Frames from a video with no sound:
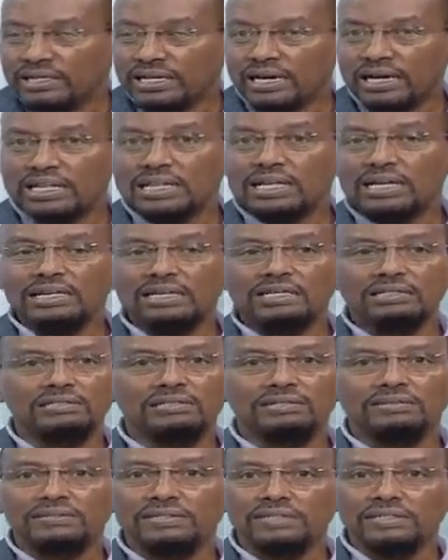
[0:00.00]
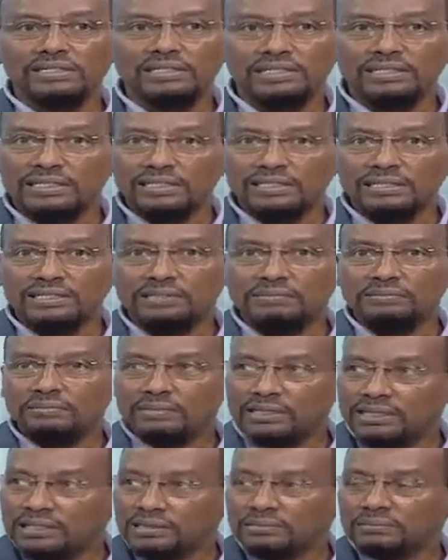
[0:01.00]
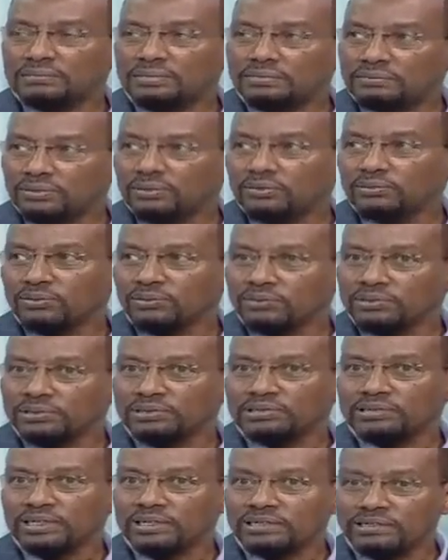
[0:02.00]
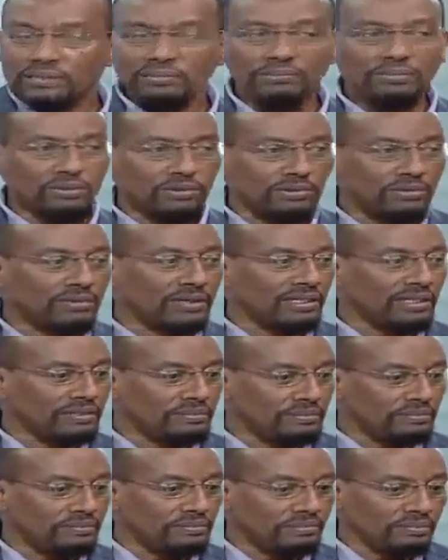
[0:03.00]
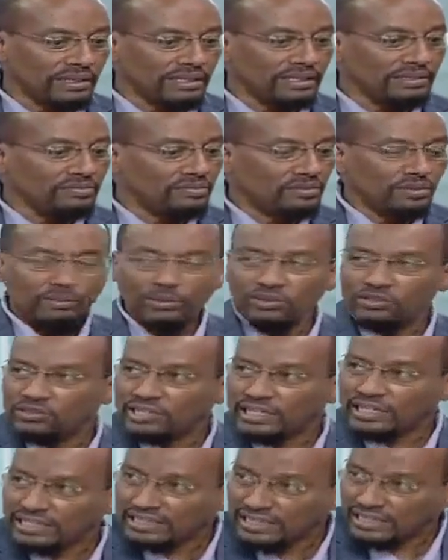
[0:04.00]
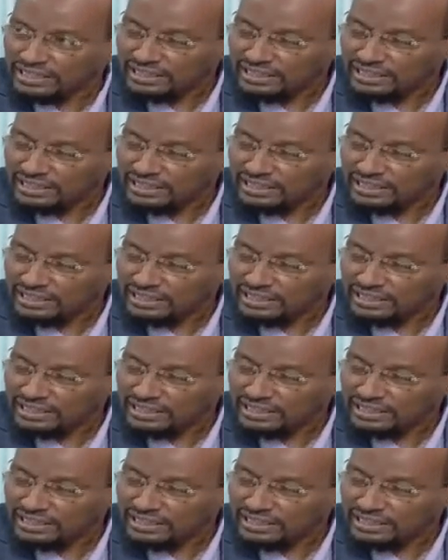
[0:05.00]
The other 17-18 million people employed in this country are employed by the informal sector.